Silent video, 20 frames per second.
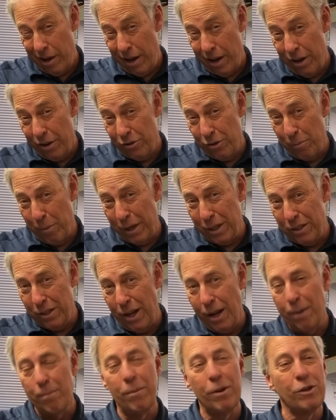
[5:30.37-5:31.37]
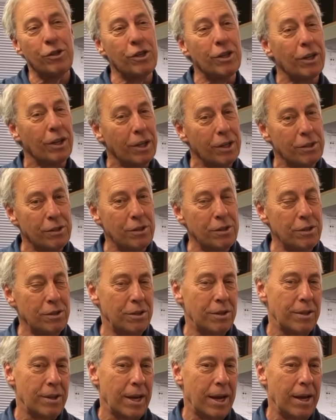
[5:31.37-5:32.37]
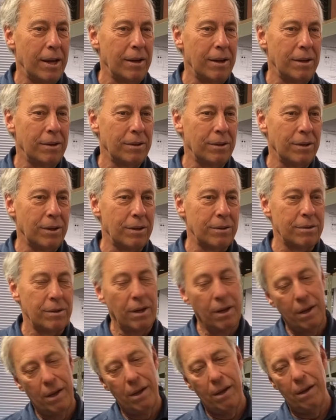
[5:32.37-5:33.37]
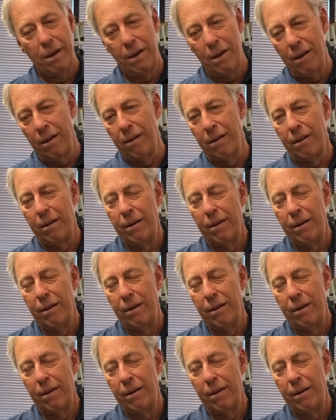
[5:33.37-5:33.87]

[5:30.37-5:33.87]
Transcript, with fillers: here's a mixtape and she listens to that and goes huh